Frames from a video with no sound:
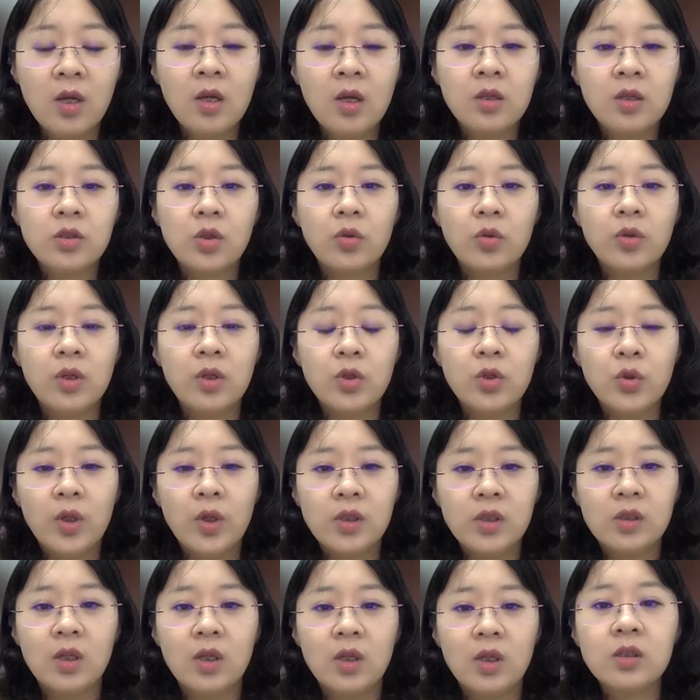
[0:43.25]
So in
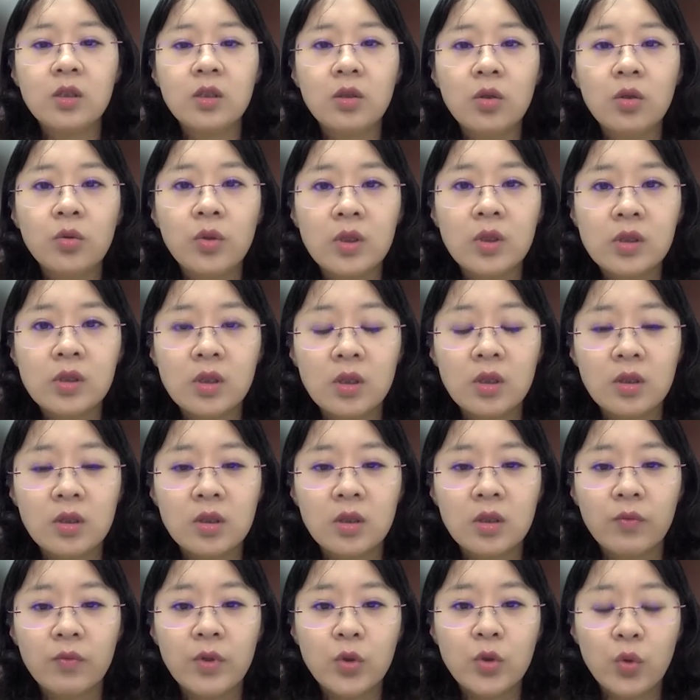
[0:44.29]
translational research,
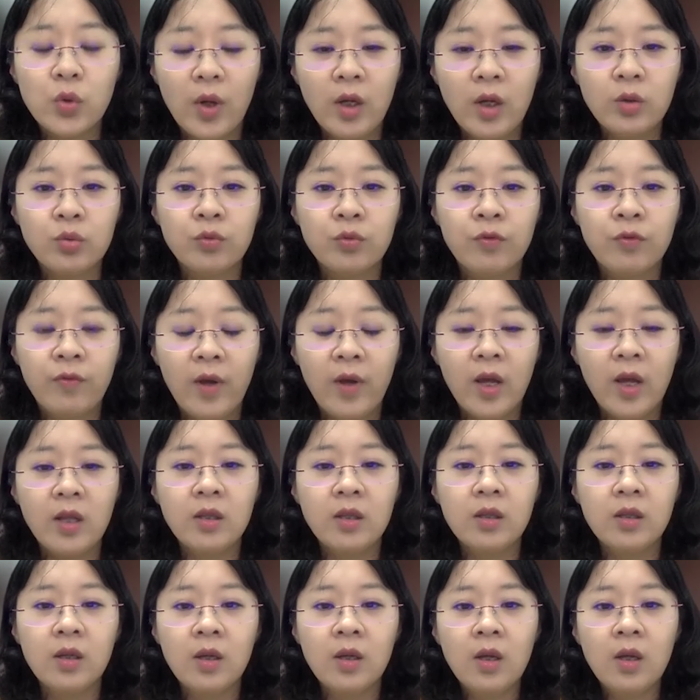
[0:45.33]
we try to
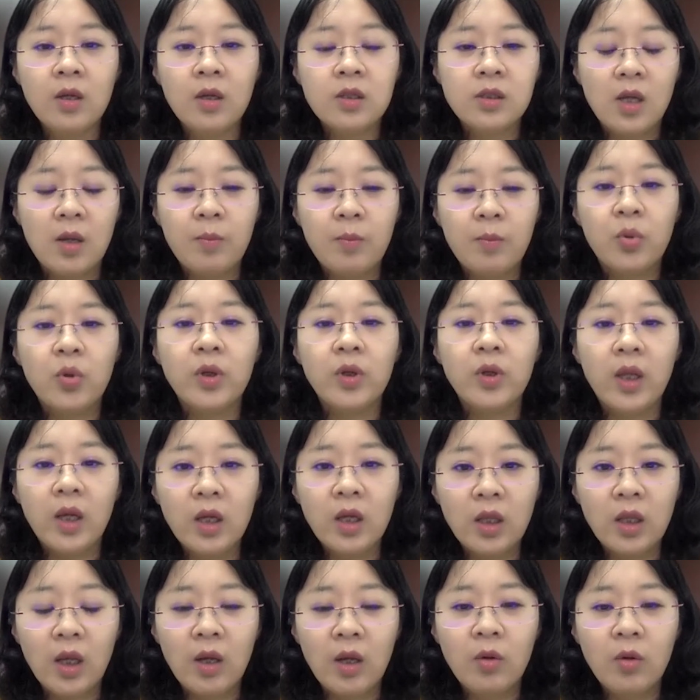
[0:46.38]
find some predictive
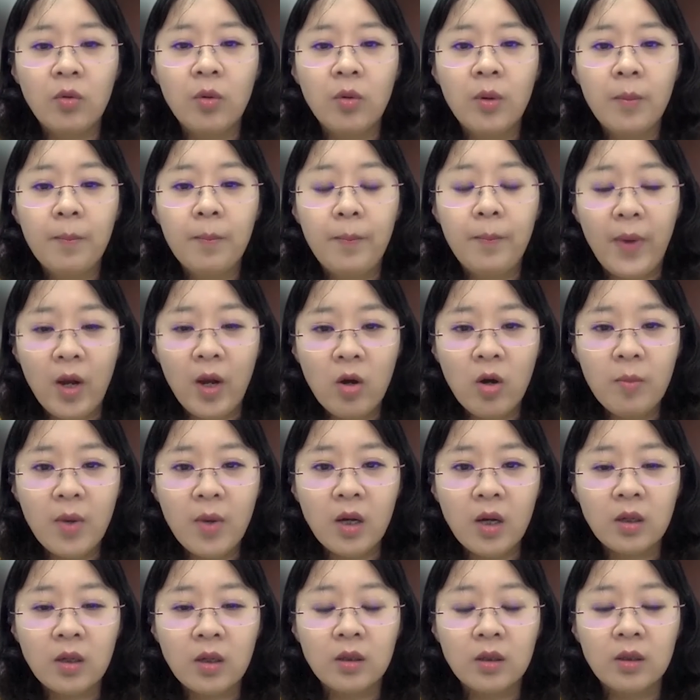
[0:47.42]
predictive
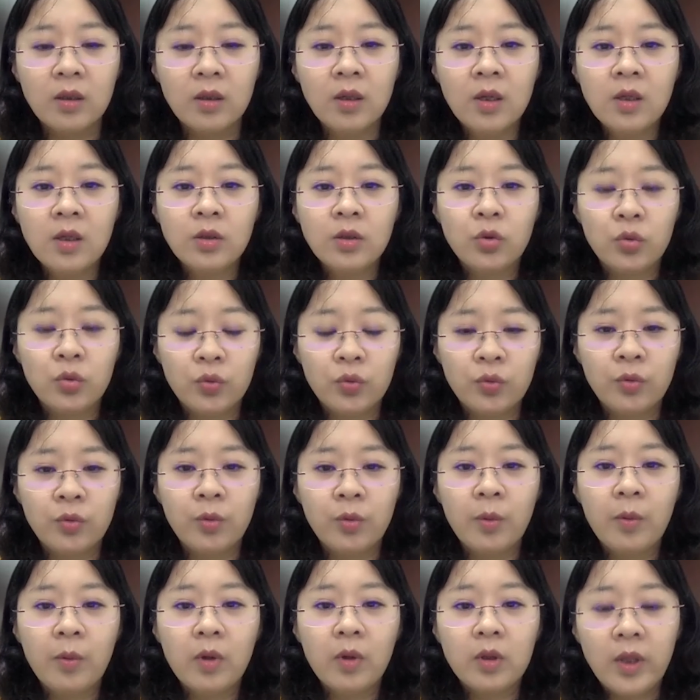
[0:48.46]
biomarker to
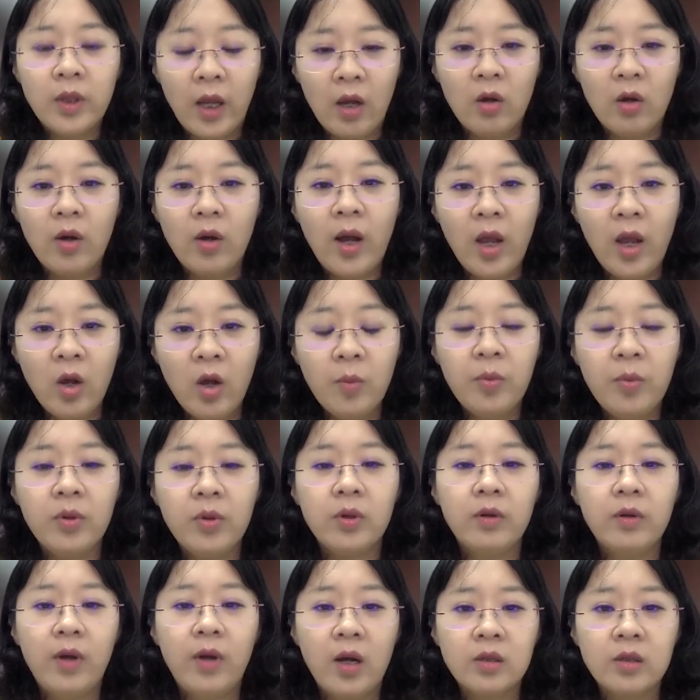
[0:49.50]
tell, help
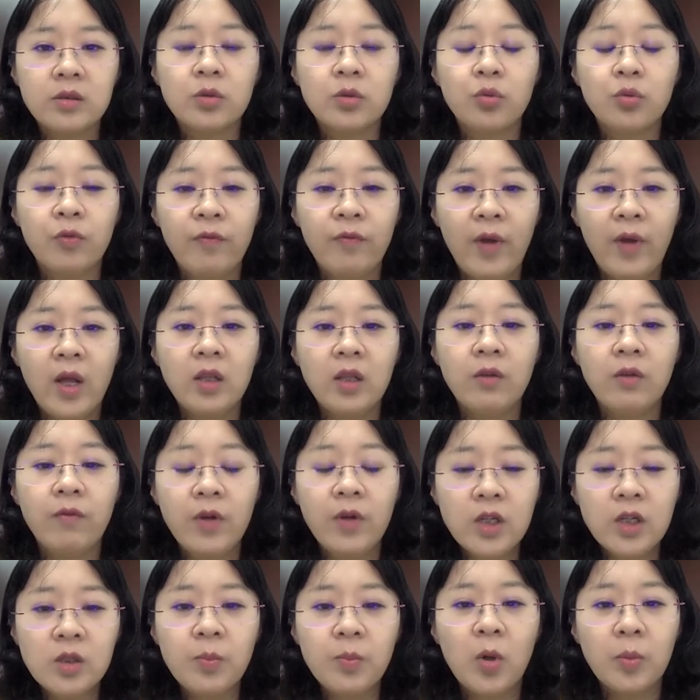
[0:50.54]
us to find
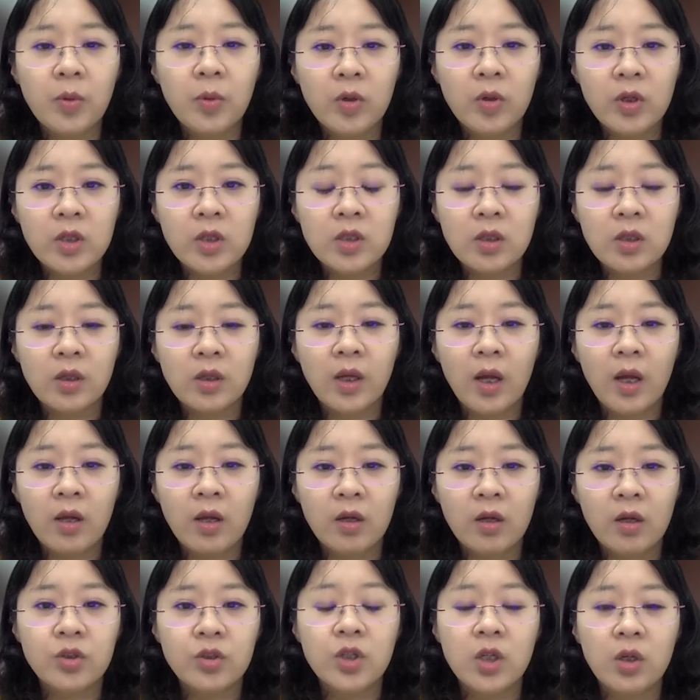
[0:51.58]
which population can
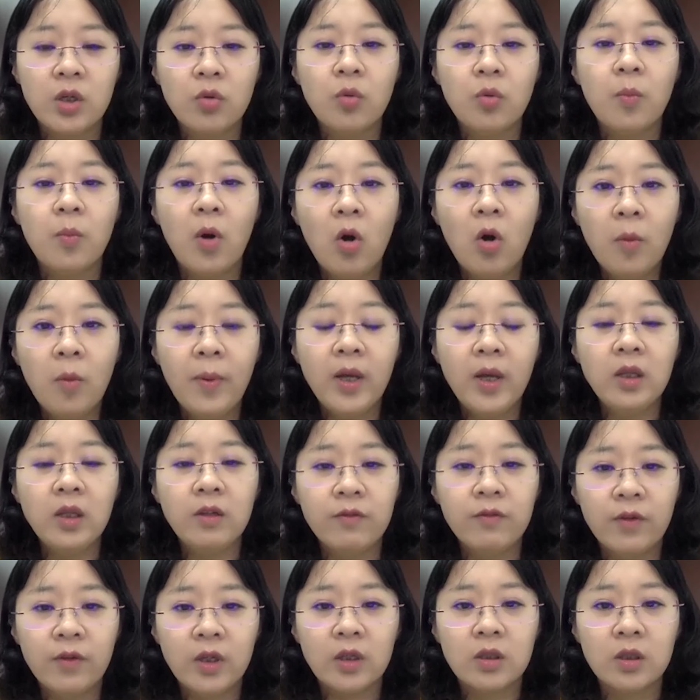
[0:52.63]
achieve more
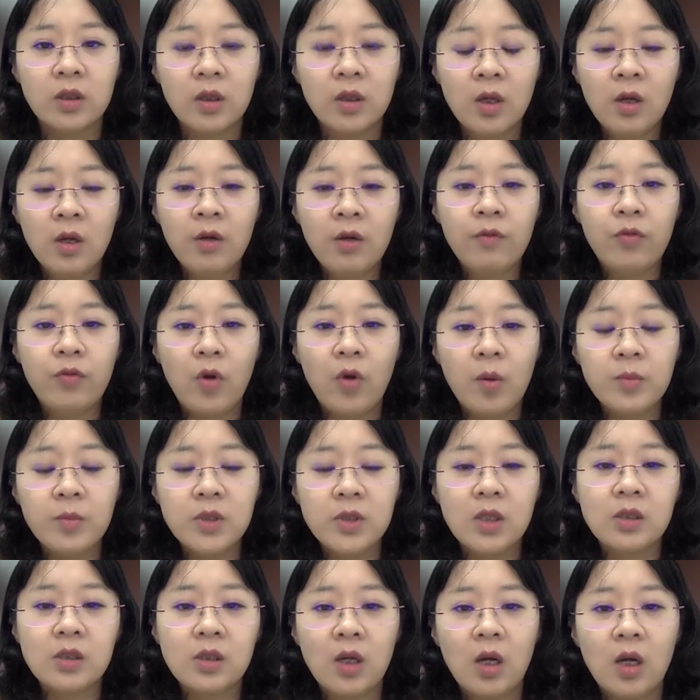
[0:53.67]
benefit from
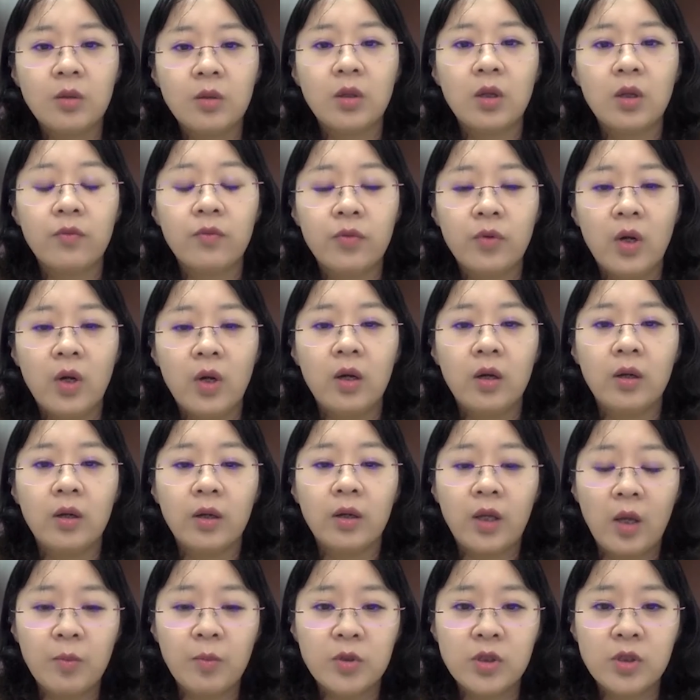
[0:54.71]
this kind of uh,
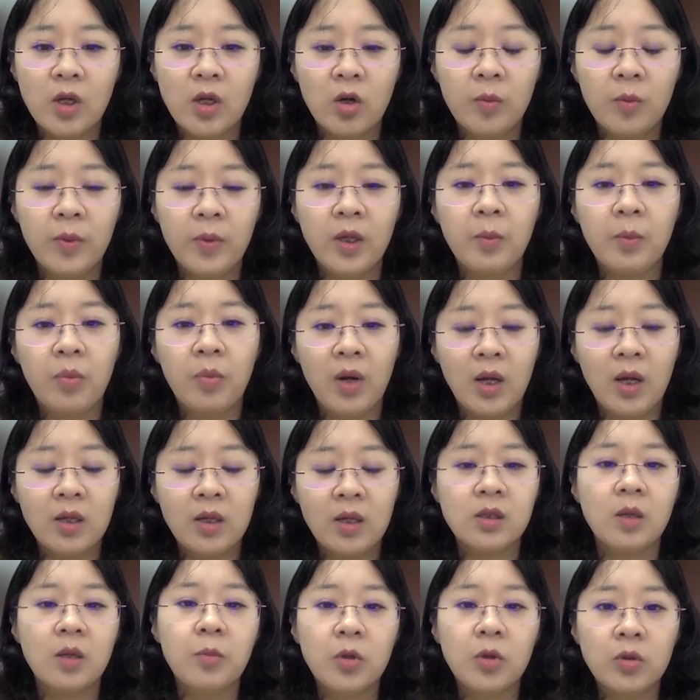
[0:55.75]
chemotherapy plus
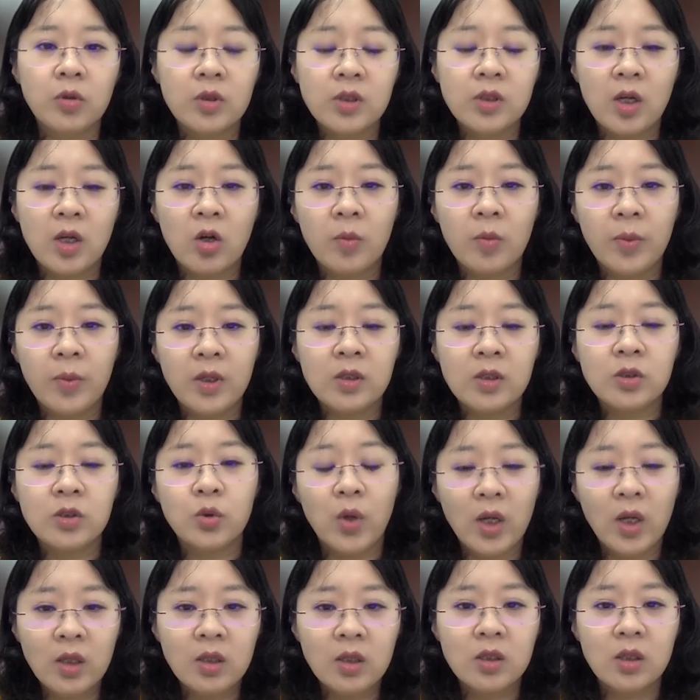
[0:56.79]
immunotherapy
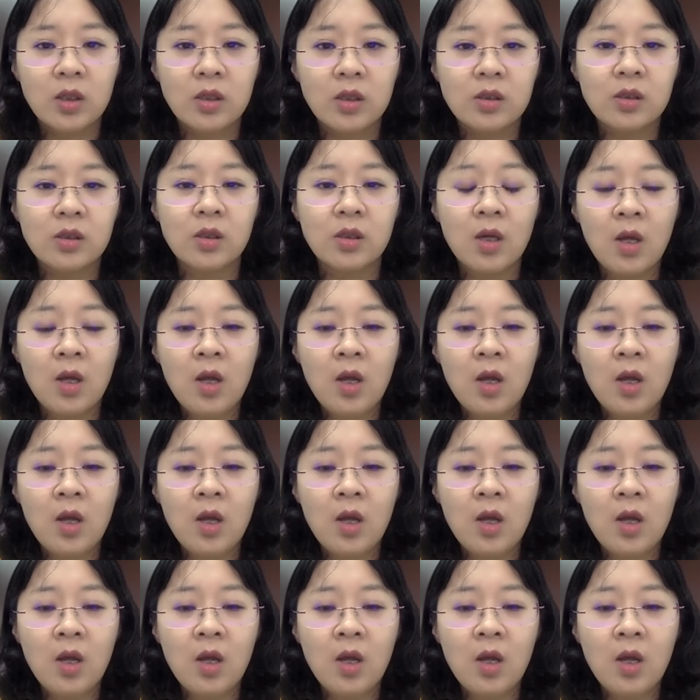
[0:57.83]
strategies.